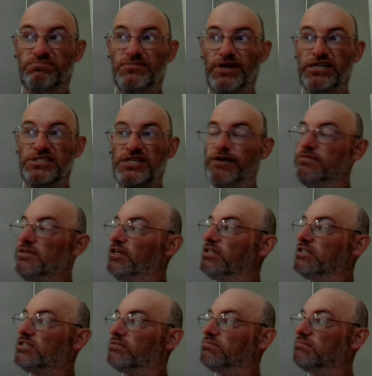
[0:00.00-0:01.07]
late 70s,
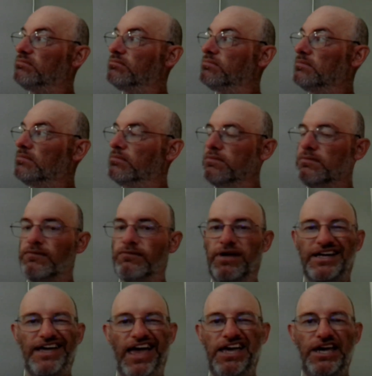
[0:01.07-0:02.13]

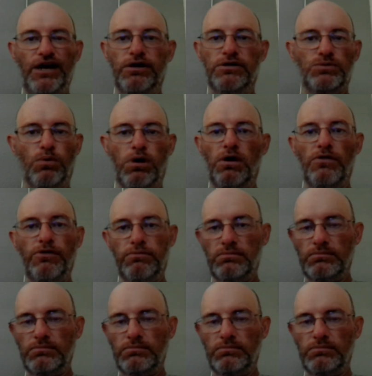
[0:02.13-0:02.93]
like 8 years worth.